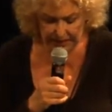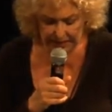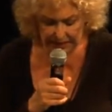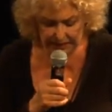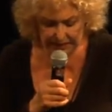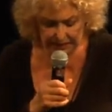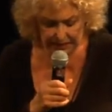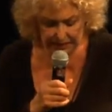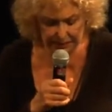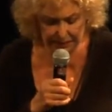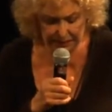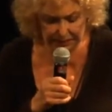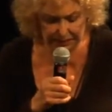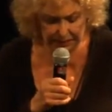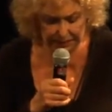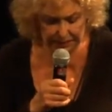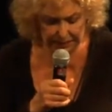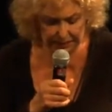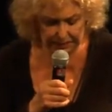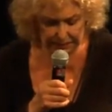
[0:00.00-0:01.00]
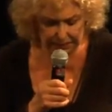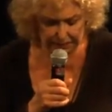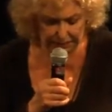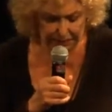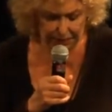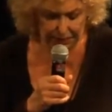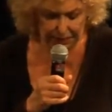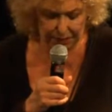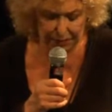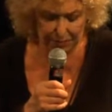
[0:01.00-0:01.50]
uh, what I think is a
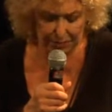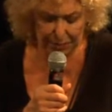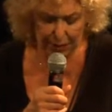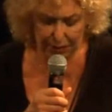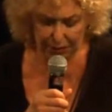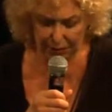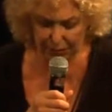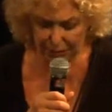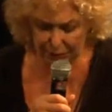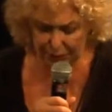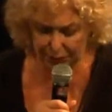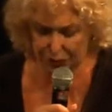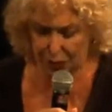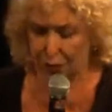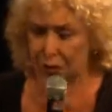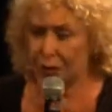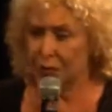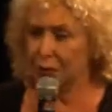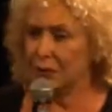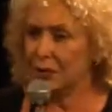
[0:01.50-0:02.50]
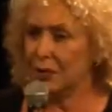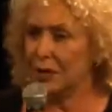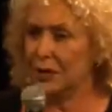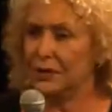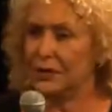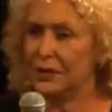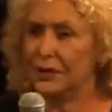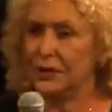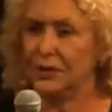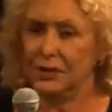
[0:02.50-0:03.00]
really remarkable journal that,
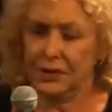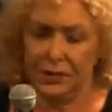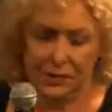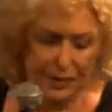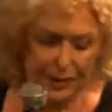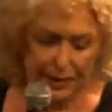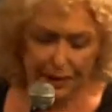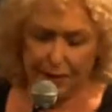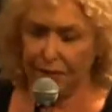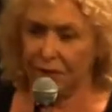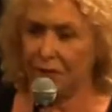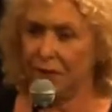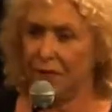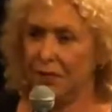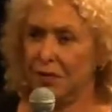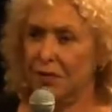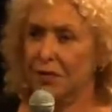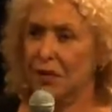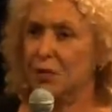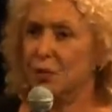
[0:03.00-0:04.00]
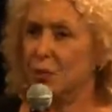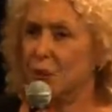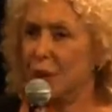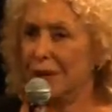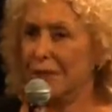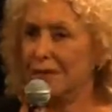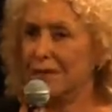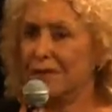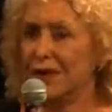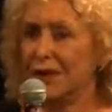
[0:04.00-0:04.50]
do any of, of you know
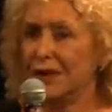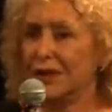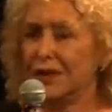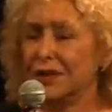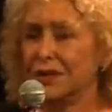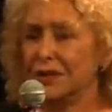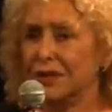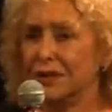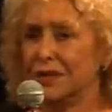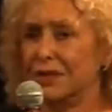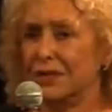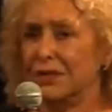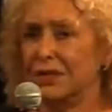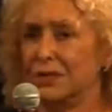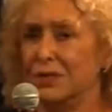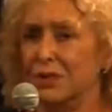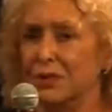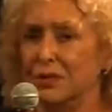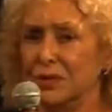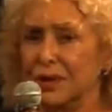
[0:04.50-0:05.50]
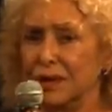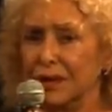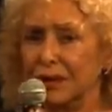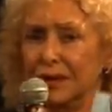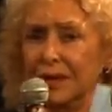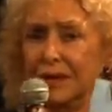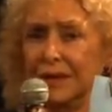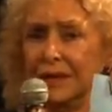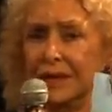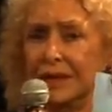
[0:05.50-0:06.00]
white fungus from New
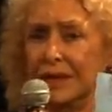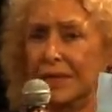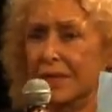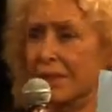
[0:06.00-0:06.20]
Zealand?